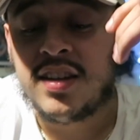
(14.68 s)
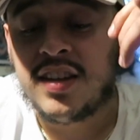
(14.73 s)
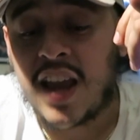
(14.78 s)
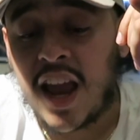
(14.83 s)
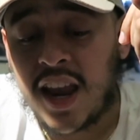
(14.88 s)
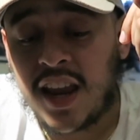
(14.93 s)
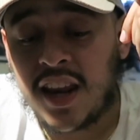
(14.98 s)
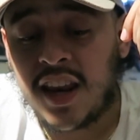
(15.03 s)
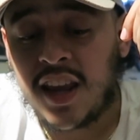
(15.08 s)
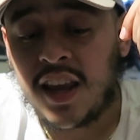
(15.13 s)

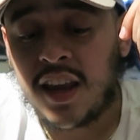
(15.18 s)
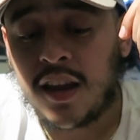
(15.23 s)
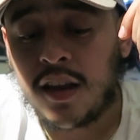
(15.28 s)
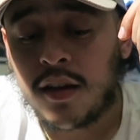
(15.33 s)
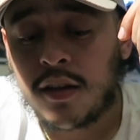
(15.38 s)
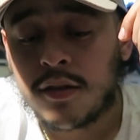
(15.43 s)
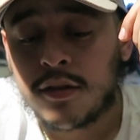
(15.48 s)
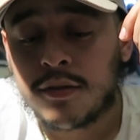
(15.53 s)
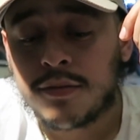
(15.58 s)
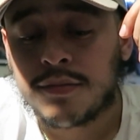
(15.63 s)

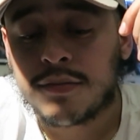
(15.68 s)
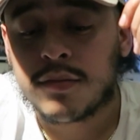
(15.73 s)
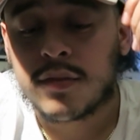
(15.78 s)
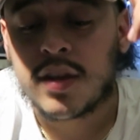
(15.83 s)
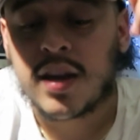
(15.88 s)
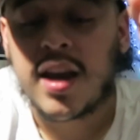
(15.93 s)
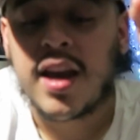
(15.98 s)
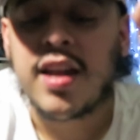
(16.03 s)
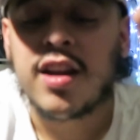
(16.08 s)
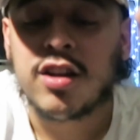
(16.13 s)
dating
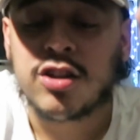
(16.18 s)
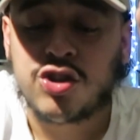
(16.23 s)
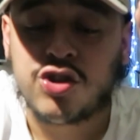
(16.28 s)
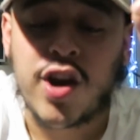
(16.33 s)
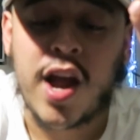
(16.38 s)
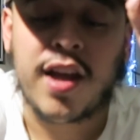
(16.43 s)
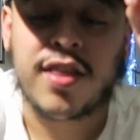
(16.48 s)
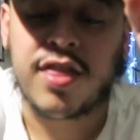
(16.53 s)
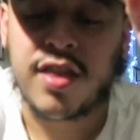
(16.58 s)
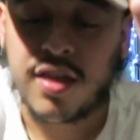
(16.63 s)
and
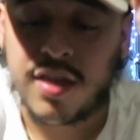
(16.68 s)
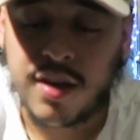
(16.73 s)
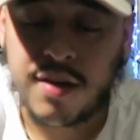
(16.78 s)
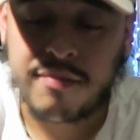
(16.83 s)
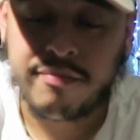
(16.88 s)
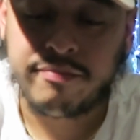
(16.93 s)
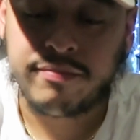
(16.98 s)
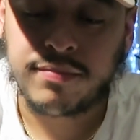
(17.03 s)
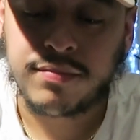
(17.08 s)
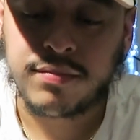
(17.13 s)
attracting
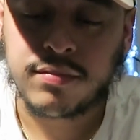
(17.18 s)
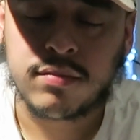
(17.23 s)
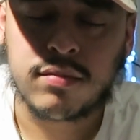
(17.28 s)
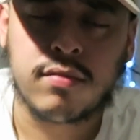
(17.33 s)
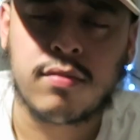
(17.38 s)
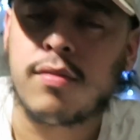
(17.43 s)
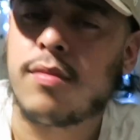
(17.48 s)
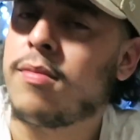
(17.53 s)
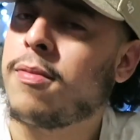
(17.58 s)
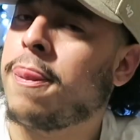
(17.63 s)
them
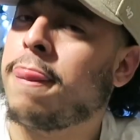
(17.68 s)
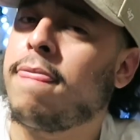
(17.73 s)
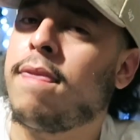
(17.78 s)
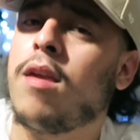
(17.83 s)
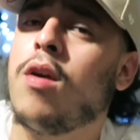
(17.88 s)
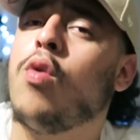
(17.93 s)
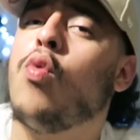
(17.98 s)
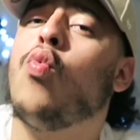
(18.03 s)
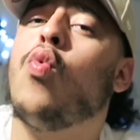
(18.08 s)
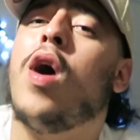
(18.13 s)

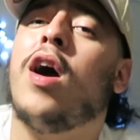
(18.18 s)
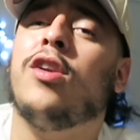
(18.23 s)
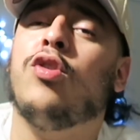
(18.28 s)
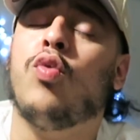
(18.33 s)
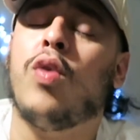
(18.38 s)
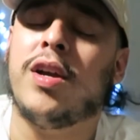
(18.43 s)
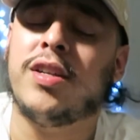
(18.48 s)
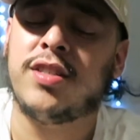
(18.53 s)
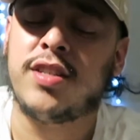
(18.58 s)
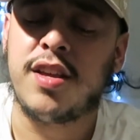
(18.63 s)
why
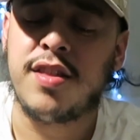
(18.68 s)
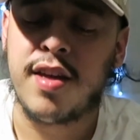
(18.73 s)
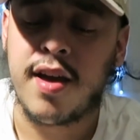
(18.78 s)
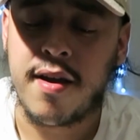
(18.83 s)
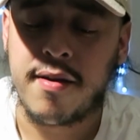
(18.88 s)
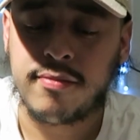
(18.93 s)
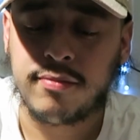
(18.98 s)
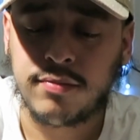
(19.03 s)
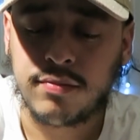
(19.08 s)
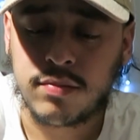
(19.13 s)
do i say
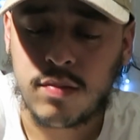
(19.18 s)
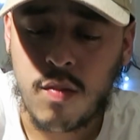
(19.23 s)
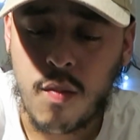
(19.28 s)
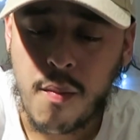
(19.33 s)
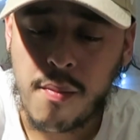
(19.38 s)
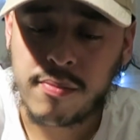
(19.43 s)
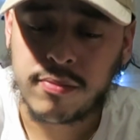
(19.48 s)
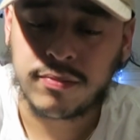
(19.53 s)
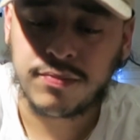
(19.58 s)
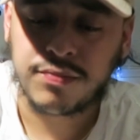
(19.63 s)
that
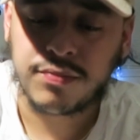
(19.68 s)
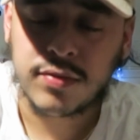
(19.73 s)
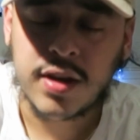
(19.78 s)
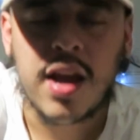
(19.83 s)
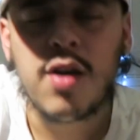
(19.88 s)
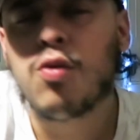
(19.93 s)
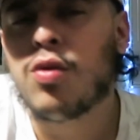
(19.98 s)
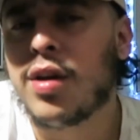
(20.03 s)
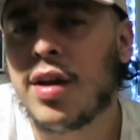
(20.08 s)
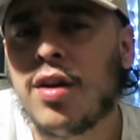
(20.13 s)

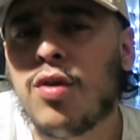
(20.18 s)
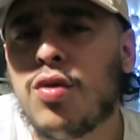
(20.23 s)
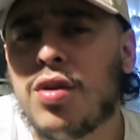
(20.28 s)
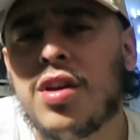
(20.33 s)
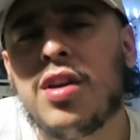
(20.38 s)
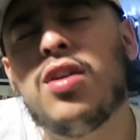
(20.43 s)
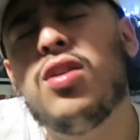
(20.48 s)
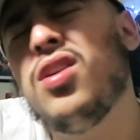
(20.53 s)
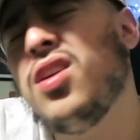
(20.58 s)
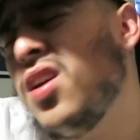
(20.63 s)
it
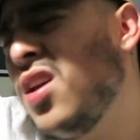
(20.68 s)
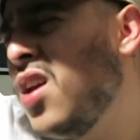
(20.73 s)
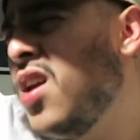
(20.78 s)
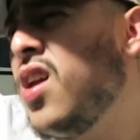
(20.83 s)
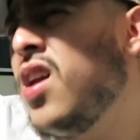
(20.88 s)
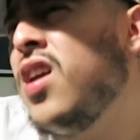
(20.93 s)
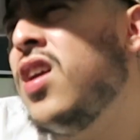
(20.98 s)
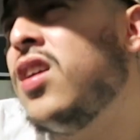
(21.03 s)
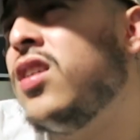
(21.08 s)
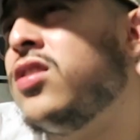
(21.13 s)
it, it
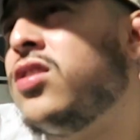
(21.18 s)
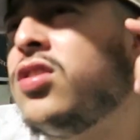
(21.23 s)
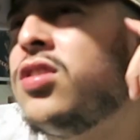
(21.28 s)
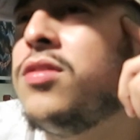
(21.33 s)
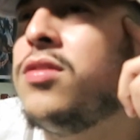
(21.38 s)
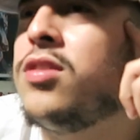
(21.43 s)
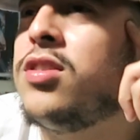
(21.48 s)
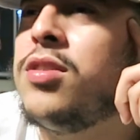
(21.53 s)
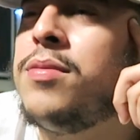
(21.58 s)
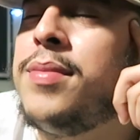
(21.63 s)

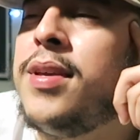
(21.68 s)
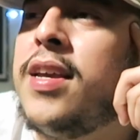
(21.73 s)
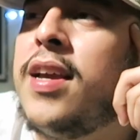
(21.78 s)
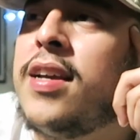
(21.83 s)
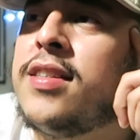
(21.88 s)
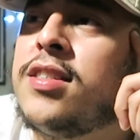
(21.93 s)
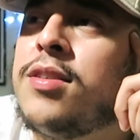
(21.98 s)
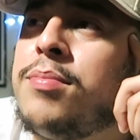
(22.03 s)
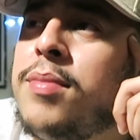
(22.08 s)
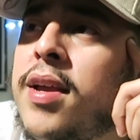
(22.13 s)
to, to me
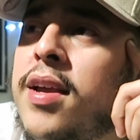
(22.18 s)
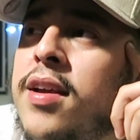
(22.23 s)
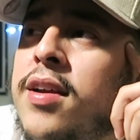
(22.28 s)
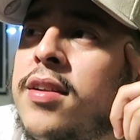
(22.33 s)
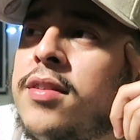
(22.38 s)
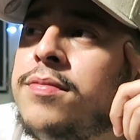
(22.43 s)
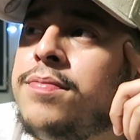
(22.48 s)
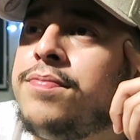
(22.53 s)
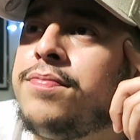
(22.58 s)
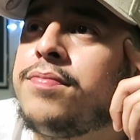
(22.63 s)
as a
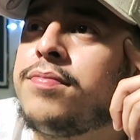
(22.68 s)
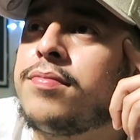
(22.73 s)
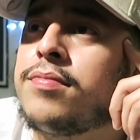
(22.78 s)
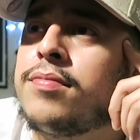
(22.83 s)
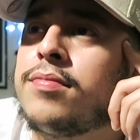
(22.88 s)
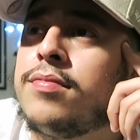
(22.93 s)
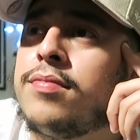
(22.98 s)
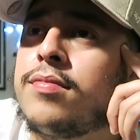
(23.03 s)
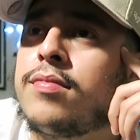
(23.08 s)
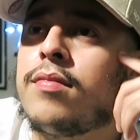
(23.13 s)
man
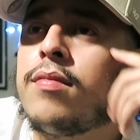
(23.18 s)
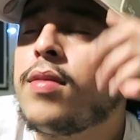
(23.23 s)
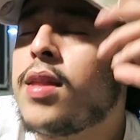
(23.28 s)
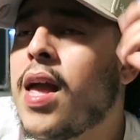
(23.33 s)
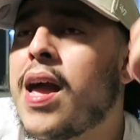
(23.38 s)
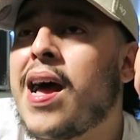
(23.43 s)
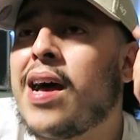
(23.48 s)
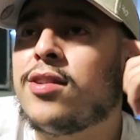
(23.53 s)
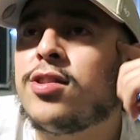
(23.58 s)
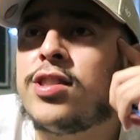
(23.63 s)

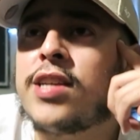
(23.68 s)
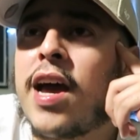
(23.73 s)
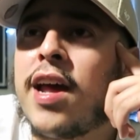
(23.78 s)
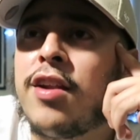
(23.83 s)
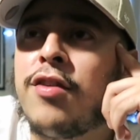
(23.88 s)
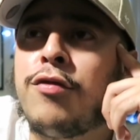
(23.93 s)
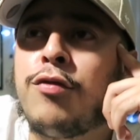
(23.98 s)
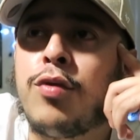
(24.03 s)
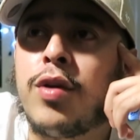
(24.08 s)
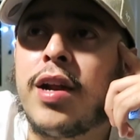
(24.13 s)

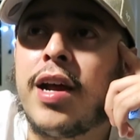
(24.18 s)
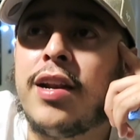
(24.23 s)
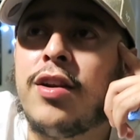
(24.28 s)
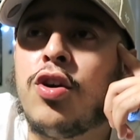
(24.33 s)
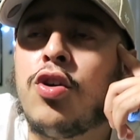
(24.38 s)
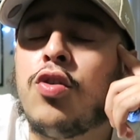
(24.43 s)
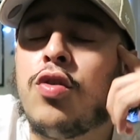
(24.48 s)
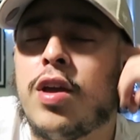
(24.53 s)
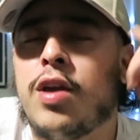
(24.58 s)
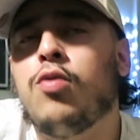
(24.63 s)
outside of what i
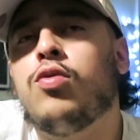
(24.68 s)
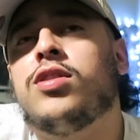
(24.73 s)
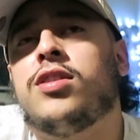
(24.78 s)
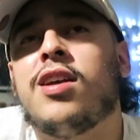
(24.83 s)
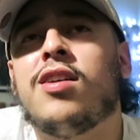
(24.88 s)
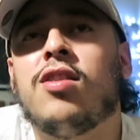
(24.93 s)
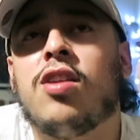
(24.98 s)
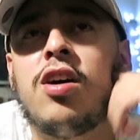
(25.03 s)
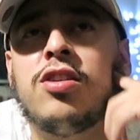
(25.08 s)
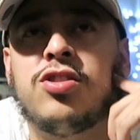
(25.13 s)
know it would
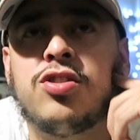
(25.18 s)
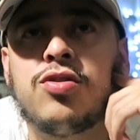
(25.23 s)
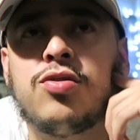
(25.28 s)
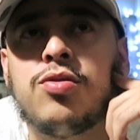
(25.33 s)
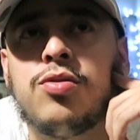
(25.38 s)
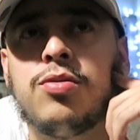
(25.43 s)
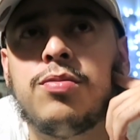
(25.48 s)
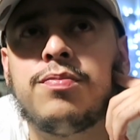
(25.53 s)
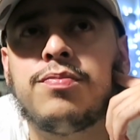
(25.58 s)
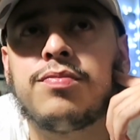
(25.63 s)
sound
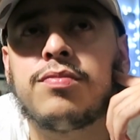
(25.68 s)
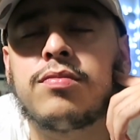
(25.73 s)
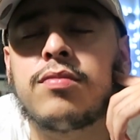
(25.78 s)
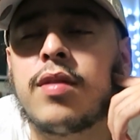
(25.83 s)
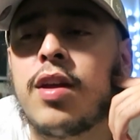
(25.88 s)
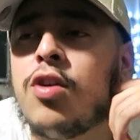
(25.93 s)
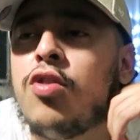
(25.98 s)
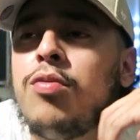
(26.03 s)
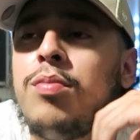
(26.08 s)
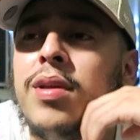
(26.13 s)
logical
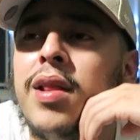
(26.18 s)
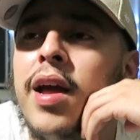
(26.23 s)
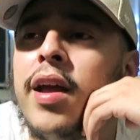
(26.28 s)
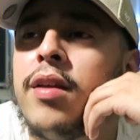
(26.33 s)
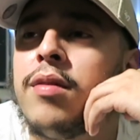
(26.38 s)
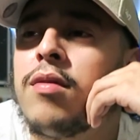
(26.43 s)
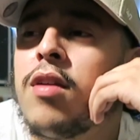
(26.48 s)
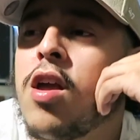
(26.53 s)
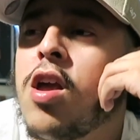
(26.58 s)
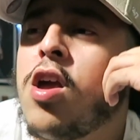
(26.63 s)
it would be
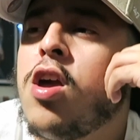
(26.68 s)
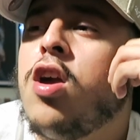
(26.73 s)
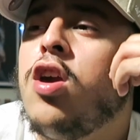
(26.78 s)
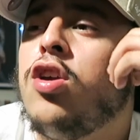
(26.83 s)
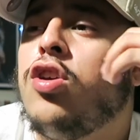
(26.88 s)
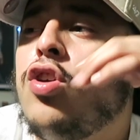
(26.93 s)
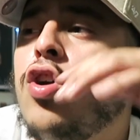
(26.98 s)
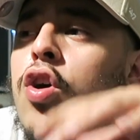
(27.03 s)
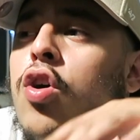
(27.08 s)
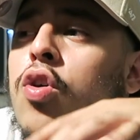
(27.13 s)
like
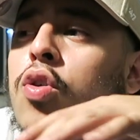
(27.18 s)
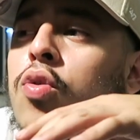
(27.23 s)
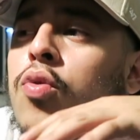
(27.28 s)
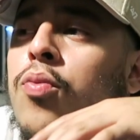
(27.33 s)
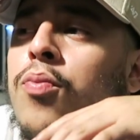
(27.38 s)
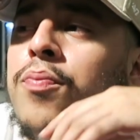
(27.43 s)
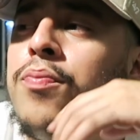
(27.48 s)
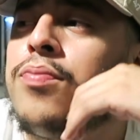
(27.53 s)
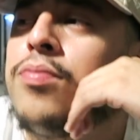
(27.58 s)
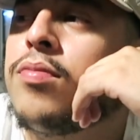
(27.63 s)

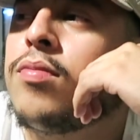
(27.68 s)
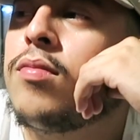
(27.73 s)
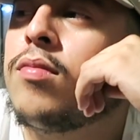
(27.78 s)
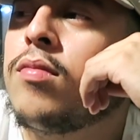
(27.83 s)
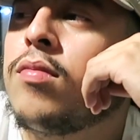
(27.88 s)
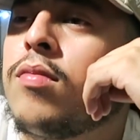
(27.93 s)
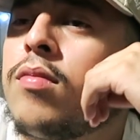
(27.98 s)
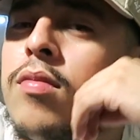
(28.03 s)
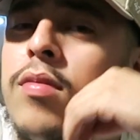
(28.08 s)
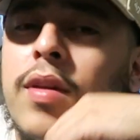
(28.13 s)
yo
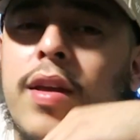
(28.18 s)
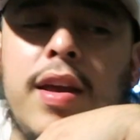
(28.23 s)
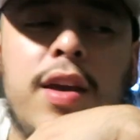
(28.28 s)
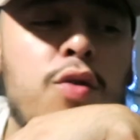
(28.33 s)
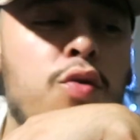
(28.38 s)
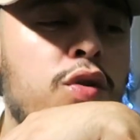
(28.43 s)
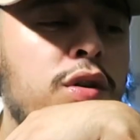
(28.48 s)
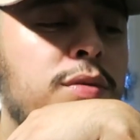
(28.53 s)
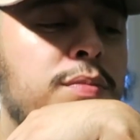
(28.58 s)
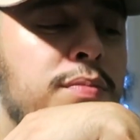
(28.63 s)

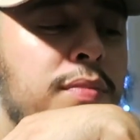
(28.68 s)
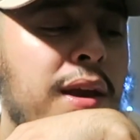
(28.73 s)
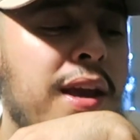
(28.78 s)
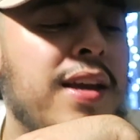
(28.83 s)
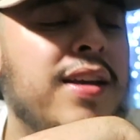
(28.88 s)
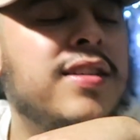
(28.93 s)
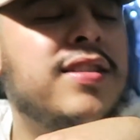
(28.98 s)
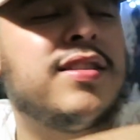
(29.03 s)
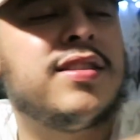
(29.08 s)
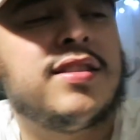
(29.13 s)
it would
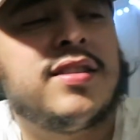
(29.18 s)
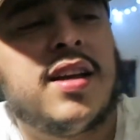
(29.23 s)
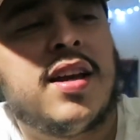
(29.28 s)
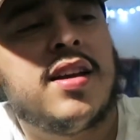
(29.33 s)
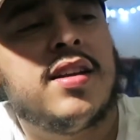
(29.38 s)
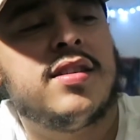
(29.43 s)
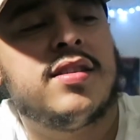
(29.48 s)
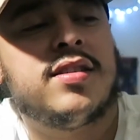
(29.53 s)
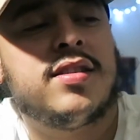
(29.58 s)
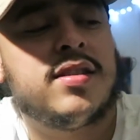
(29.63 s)
make
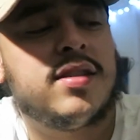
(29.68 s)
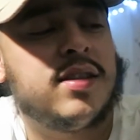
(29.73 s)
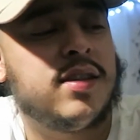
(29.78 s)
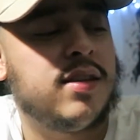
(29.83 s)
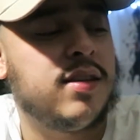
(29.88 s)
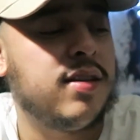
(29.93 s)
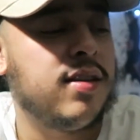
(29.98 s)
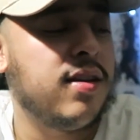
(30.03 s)
sense